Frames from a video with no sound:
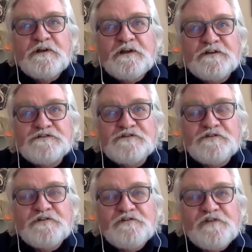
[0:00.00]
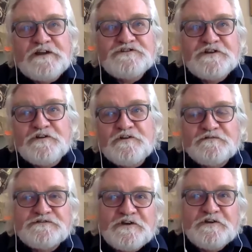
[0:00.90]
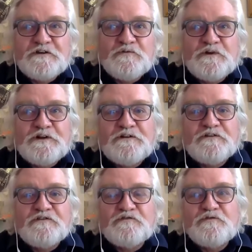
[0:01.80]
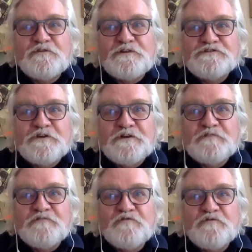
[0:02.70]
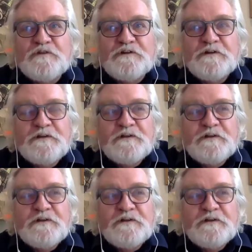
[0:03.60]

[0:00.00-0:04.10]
in a certain ratio of solar, wind, and storage going forward.